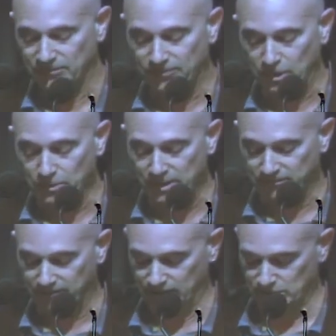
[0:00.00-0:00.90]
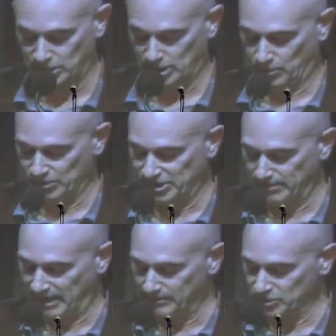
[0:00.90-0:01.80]
following event was the
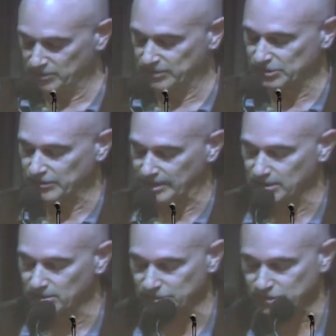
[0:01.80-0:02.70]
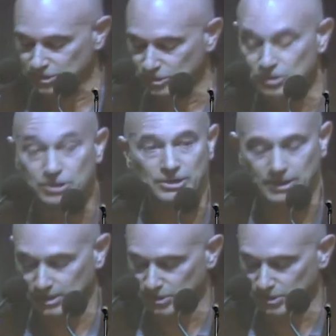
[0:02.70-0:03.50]
amendment of the Australian Constitution in